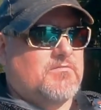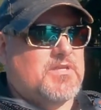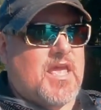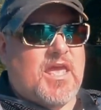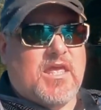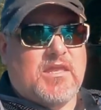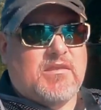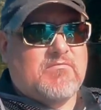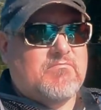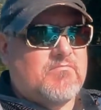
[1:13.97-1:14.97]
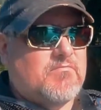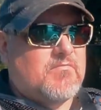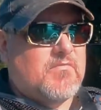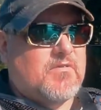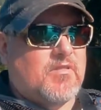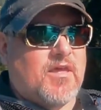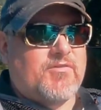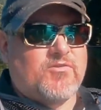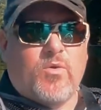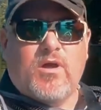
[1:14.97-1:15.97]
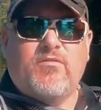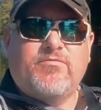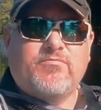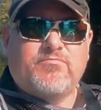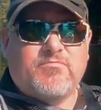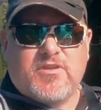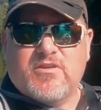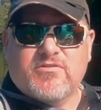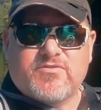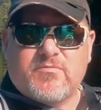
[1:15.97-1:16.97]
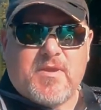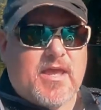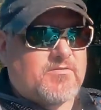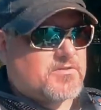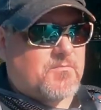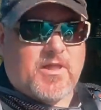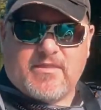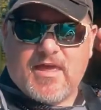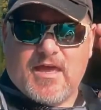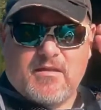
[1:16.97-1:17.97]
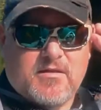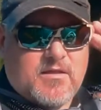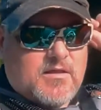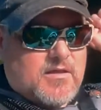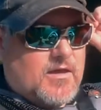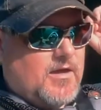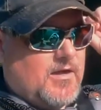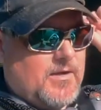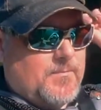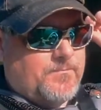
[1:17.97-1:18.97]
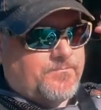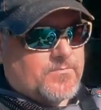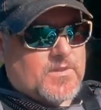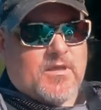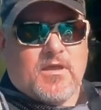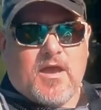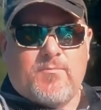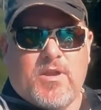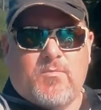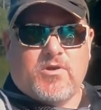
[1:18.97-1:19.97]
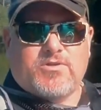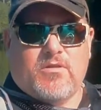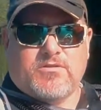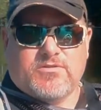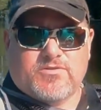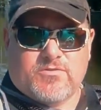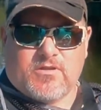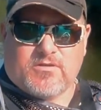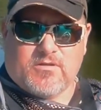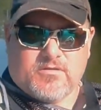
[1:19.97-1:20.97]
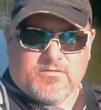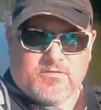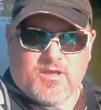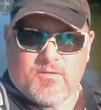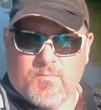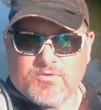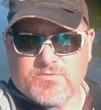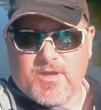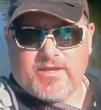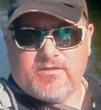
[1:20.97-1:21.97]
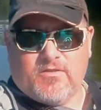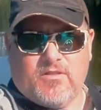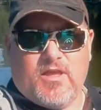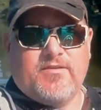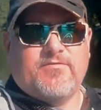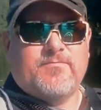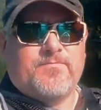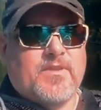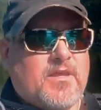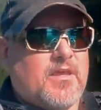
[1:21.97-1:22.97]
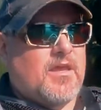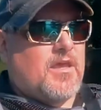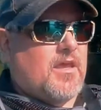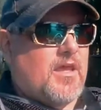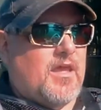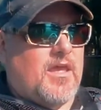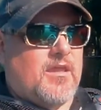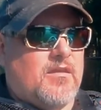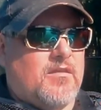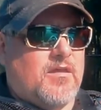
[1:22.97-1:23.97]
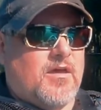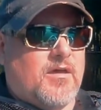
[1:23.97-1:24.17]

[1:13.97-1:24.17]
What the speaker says: 10, 11, 12 years from now, something like that. I've been a martial arts instructor most of my adult life, and